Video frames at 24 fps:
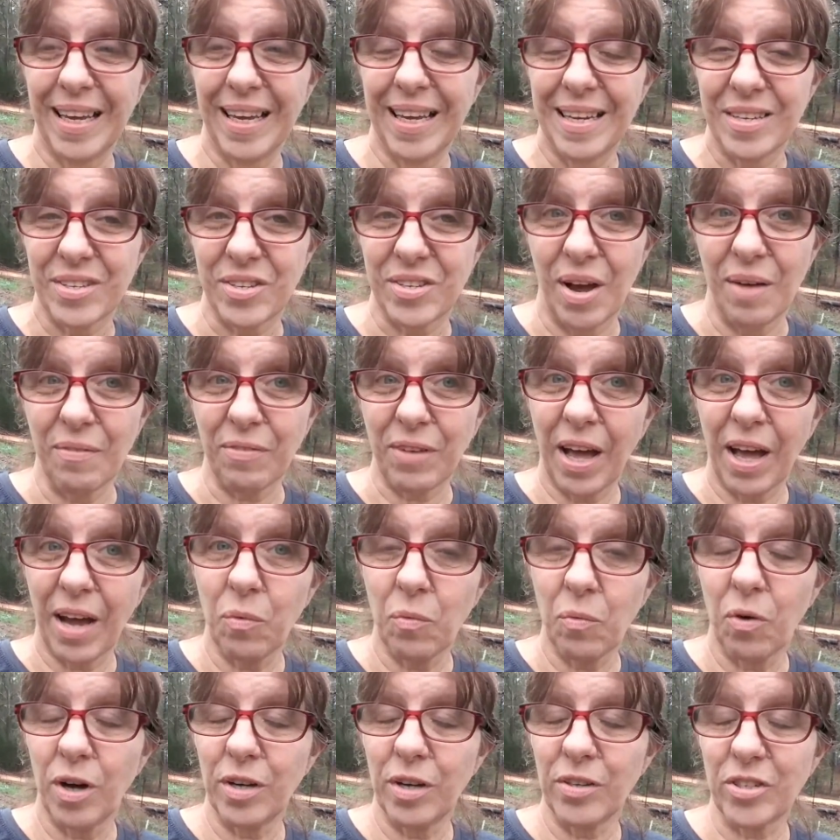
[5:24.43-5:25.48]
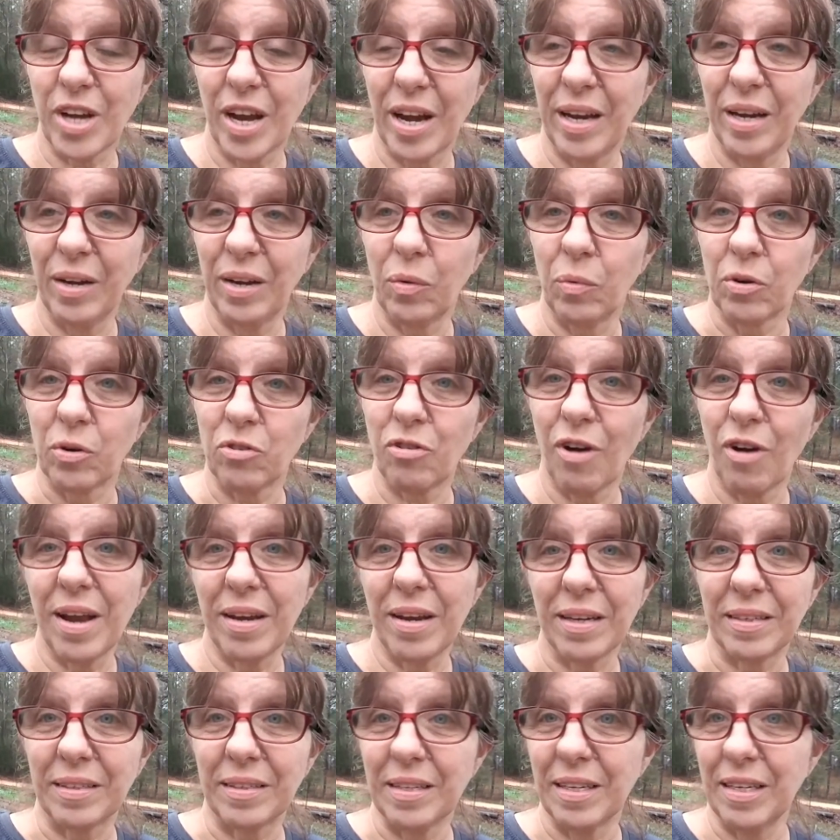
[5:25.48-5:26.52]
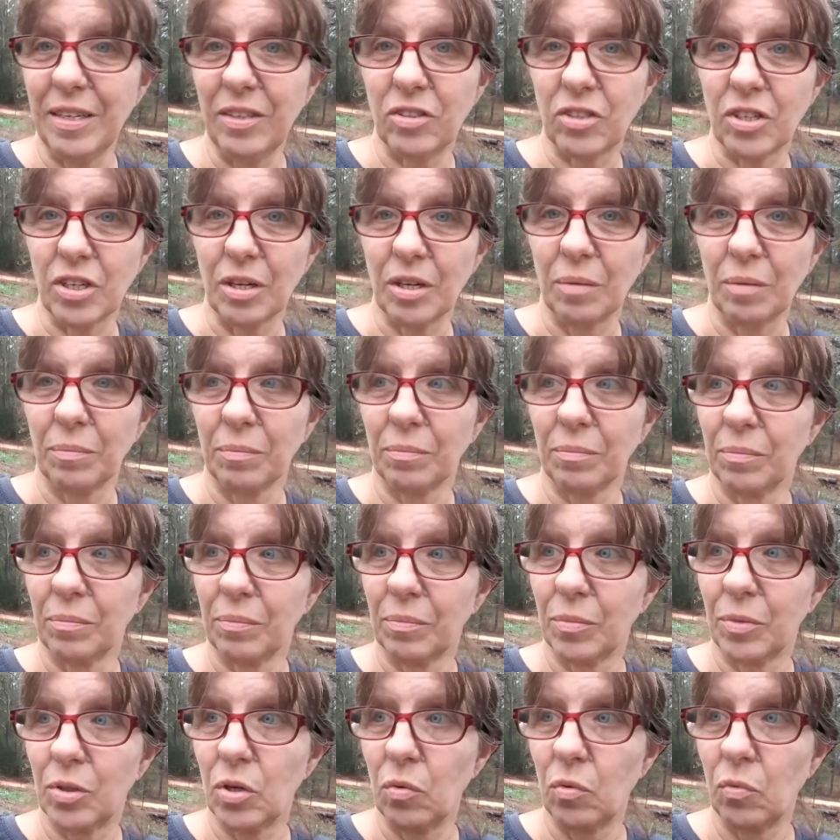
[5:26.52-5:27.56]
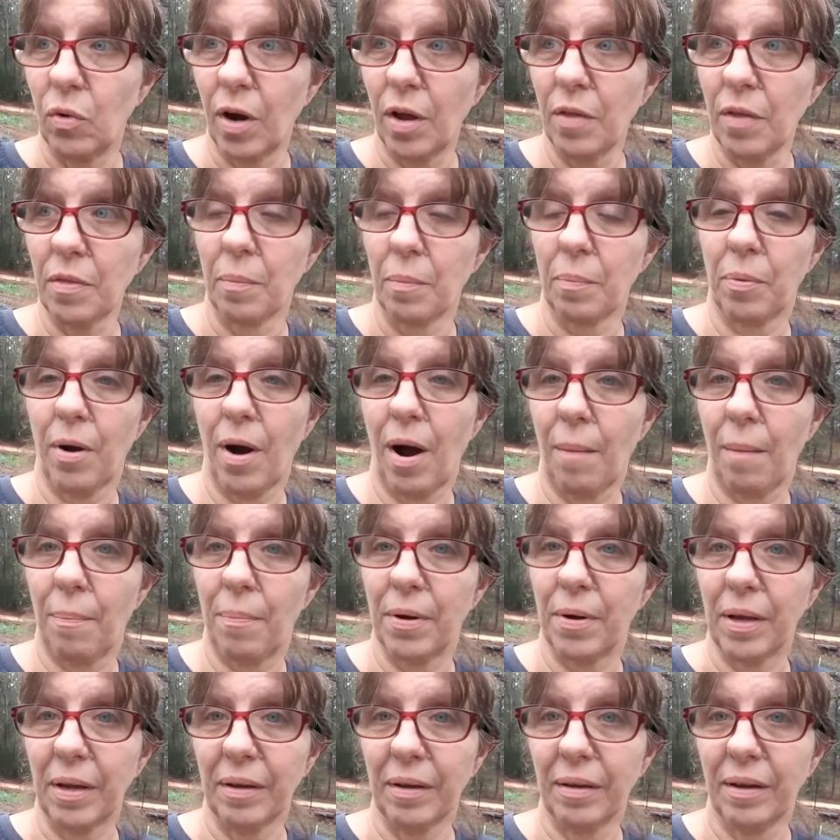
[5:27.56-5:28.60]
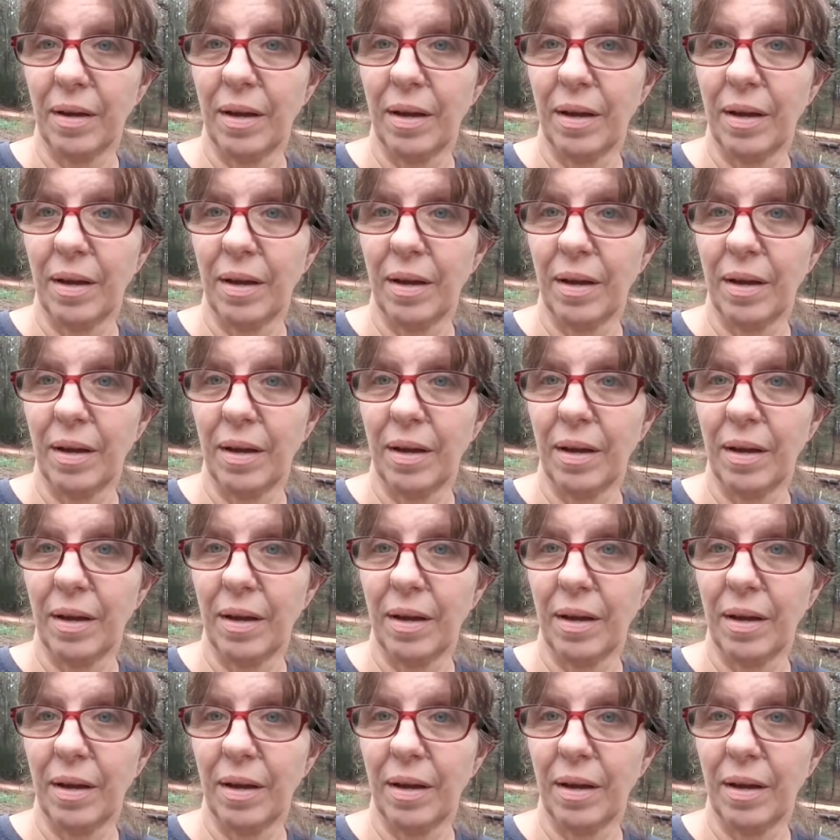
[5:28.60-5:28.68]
So I've got to watch Hank. We're trying to teach him to run the property,